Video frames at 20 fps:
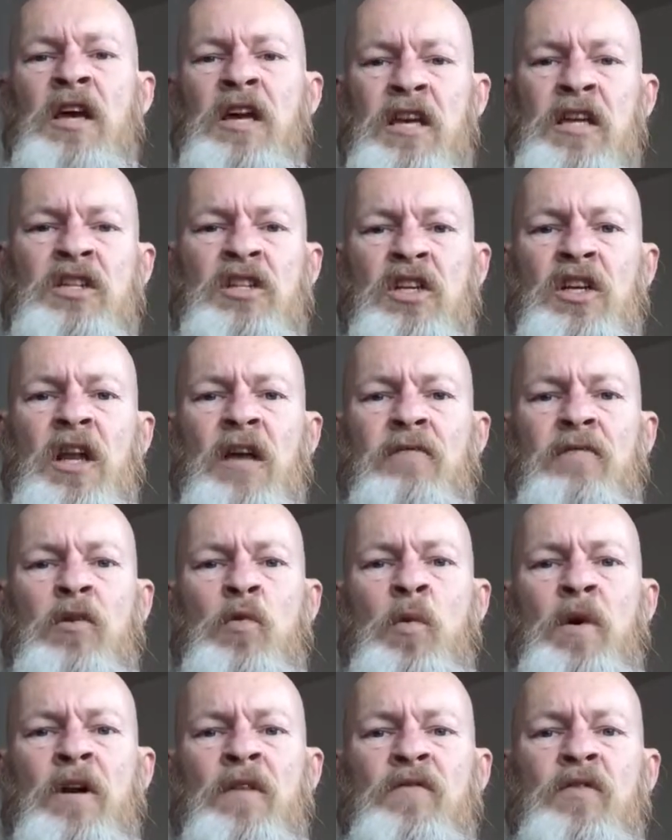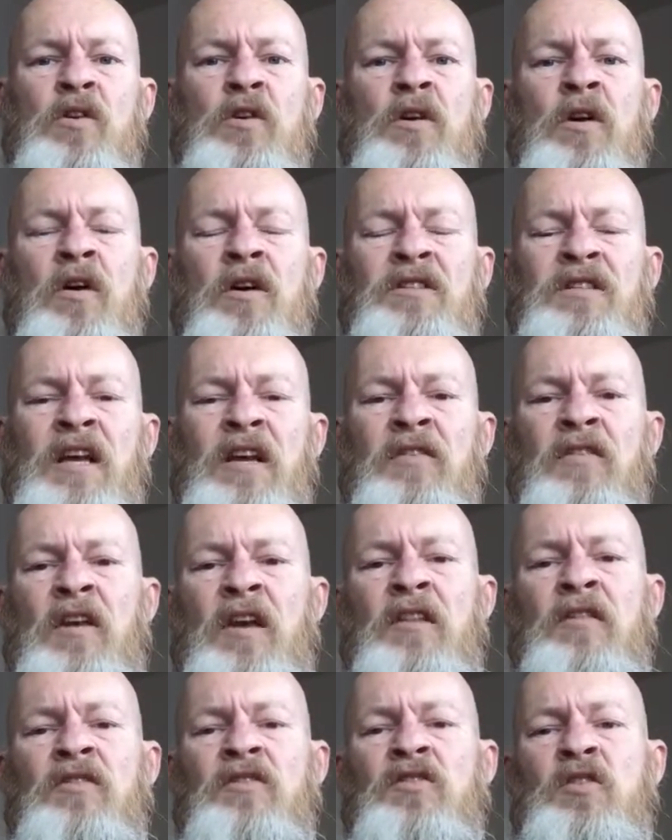each and every one of you guys out
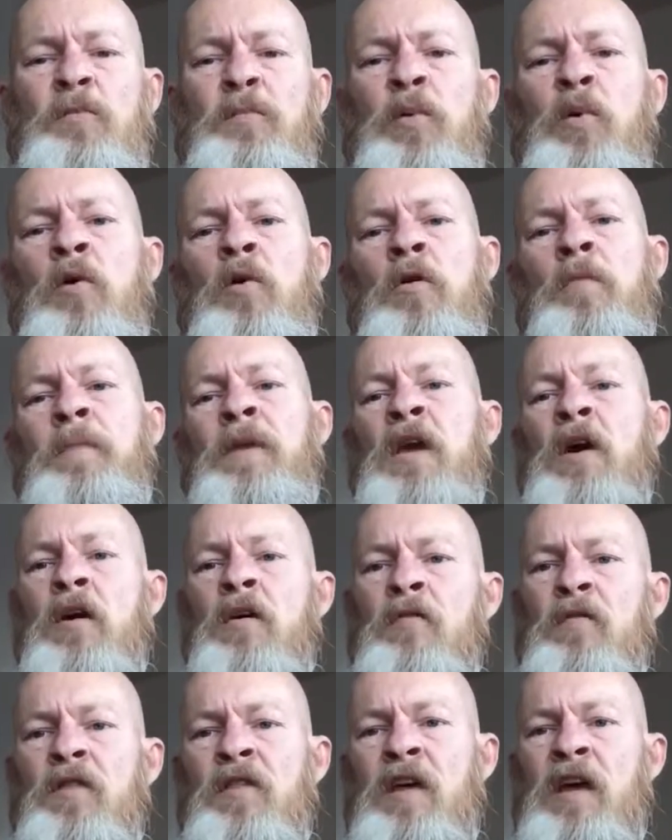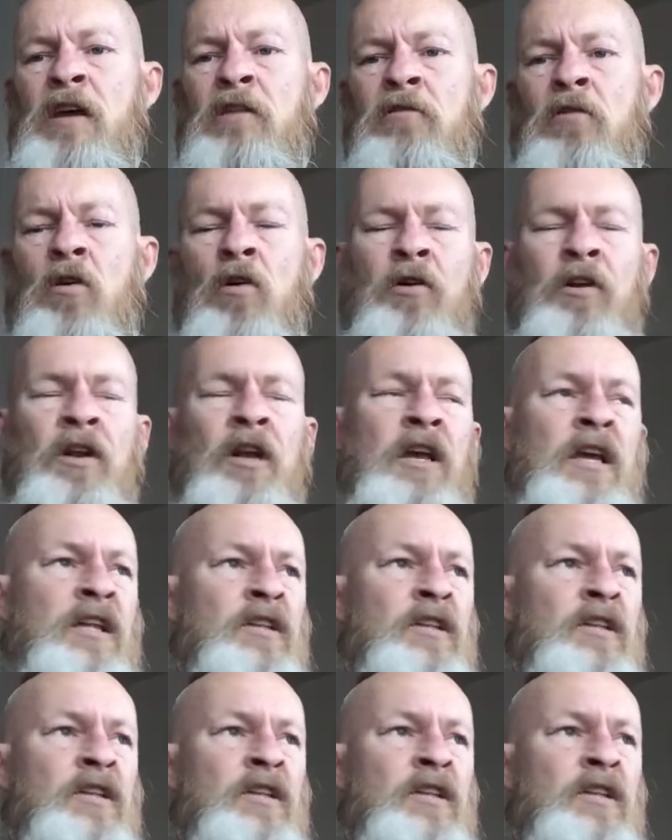there that's supporting me over there on